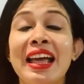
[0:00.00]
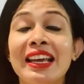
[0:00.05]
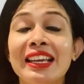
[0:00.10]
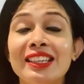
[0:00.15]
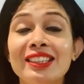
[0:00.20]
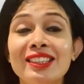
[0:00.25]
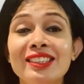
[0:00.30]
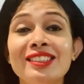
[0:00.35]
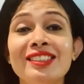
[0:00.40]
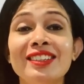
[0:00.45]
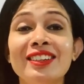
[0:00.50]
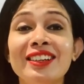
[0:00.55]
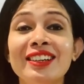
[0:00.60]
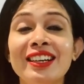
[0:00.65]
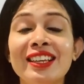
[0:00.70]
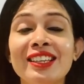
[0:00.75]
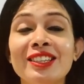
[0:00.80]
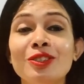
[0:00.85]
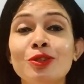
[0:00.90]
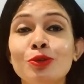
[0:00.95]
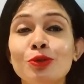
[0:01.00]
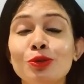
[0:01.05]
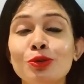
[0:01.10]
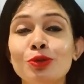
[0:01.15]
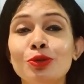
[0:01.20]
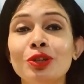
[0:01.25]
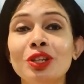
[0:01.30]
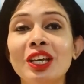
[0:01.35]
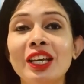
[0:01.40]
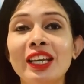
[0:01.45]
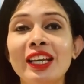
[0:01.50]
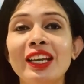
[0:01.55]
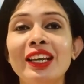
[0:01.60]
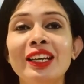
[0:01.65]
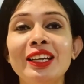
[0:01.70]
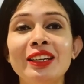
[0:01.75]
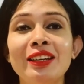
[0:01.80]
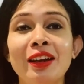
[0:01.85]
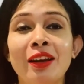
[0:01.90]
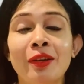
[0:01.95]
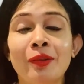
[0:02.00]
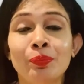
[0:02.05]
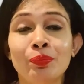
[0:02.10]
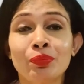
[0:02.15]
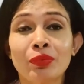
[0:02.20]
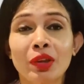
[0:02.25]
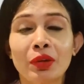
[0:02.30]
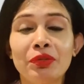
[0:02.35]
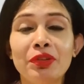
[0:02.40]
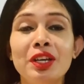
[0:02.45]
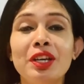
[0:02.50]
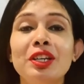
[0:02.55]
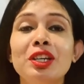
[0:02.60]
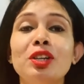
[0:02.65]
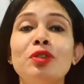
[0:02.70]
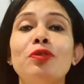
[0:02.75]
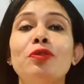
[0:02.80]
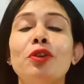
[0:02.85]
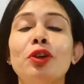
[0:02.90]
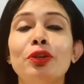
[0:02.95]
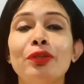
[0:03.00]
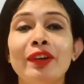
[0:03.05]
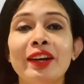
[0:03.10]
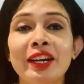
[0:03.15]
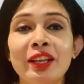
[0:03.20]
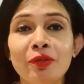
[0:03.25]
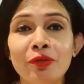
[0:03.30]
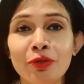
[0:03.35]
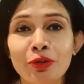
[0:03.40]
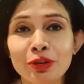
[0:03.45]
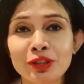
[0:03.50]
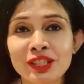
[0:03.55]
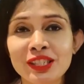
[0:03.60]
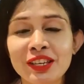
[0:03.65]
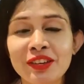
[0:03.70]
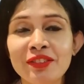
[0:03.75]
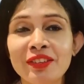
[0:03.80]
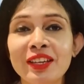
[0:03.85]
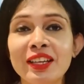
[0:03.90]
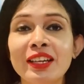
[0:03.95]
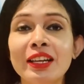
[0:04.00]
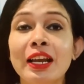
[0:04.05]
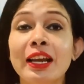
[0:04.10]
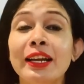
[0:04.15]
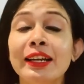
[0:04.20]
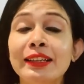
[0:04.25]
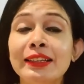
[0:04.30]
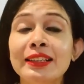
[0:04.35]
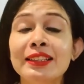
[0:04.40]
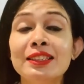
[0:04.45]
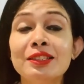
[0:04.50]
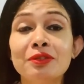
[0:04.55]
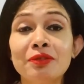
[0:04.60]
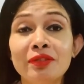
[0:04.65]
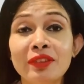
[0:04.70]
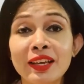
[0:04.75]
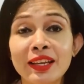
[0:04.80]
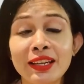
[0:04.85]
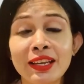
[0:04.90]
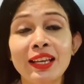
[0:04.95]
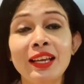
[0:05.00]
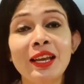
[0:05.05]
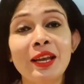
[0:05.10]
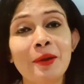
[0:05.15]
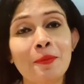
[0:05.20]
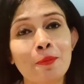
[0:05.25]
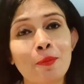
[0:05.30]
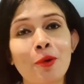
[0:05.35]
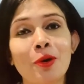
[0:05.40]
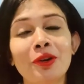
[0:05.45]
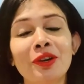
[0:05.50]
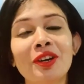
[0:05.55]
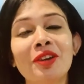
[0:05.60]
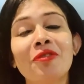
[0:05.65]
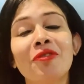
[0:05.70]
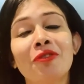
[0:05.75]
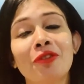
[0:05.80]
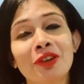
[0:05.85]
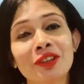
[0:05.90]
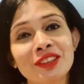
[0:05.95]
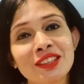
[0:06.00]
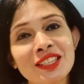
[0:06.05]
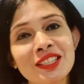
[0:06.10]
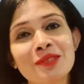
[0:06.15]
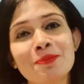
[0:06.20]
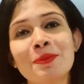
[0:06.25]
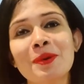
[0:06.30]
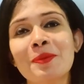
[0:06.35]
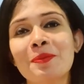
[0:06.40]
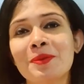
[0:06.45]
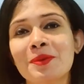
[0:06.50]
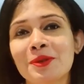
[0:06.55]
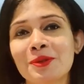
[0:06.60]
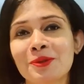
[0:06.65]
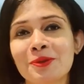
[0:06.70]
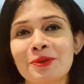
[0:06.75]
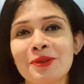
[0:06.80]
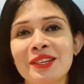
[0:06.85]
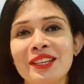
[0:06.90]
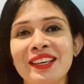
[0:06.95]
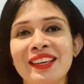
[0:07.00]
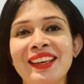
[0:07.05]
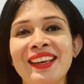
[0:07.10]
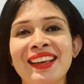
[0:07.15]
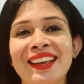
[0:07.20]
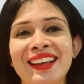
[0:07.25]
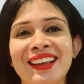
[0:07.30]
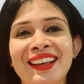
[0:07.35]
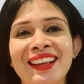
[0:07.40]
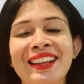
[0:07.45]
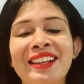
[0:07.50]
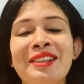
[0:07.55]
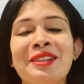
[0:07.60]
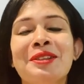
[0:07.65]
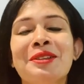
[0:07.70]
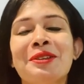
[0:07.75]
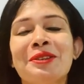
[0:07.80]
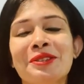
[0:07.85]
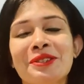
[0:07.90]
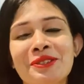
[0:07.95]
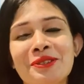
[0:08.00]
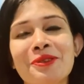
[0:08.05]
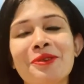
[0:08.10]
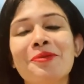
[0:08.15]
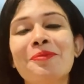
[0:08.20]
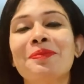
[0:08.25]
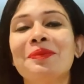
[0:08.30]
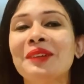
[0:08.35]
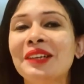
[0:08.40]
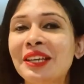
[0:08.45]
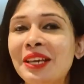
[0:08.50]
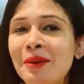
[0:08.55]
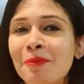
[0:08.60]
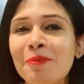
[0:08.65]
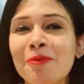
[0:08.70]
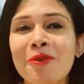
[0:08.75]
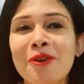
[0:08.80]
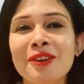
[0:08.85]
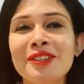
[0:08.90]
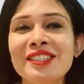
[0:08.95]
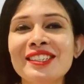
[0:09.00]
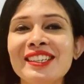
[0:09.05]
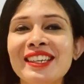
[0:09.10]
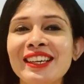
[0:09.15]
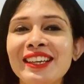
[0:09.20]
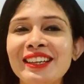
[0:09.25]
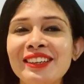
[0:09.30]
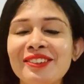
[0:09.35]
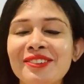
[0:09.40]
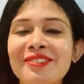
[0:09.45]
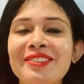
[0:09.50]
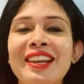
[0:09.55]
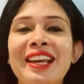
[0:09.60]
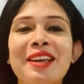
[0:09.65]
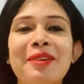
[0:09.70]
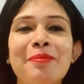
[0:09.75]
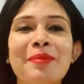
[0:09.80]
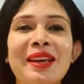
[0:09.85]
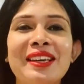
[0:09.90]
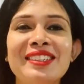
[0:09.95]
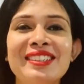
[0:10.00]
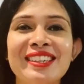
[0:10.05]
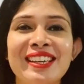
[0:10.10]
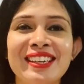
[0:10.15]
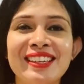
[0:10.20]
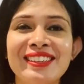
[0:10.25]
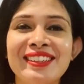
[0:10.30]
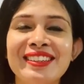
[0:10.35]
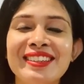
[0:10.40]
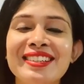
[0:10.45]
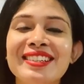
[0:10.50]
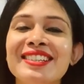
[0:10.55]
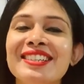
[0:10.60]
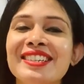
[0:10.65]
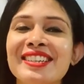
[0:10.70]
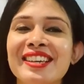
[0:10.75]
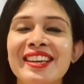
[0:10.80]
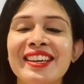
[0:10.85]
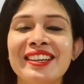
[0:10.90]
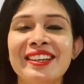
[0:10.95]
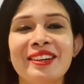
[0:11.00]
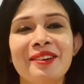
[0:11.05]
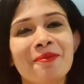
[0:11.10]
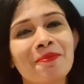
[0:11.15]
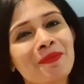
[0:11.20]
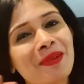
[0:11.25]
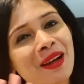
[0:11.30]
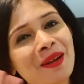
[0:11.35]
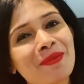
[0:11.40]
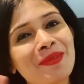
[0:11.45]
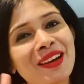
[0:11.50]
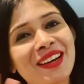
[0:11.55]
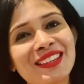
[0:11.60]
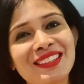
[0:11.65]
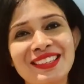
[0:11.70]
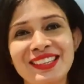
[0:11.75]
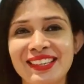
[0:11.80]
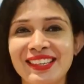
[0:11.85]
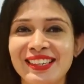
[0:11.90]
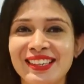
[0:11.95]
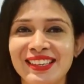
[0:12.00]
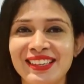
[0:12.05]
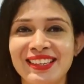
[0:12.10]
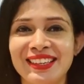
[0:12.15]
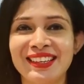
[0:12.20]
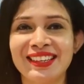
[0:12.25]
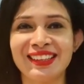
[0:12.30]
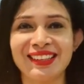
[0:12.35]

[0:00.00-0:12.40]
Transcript: Initial days you should eat wear it for 24/7. It is very important for this purpose only. So keep watching, do like my channel, share it. Bye bye, take care.